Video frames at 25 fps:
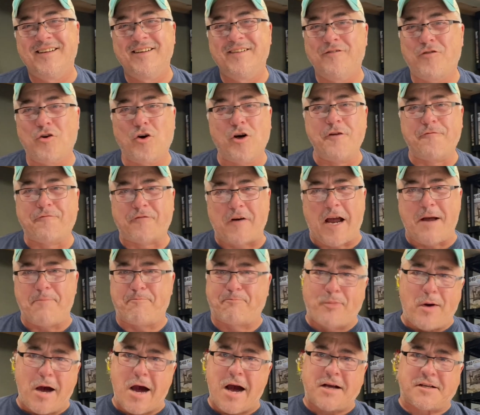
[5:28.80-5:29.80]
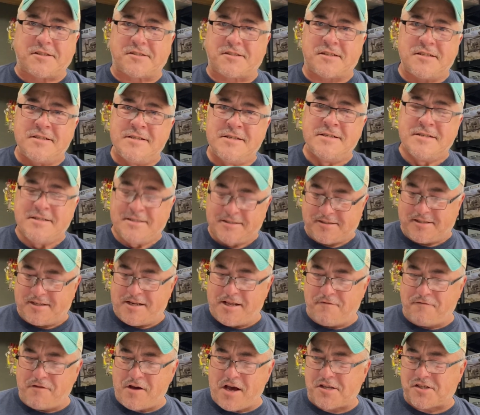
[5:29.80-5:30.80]
$45. It's an
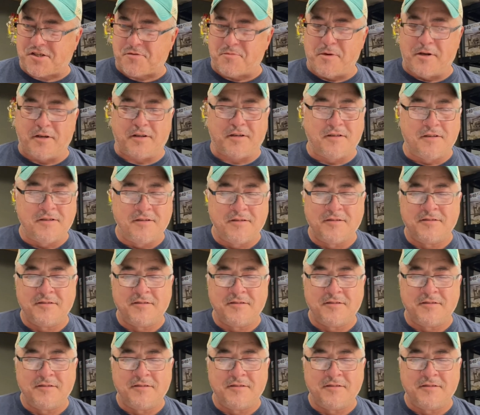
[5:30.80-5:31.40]
investment.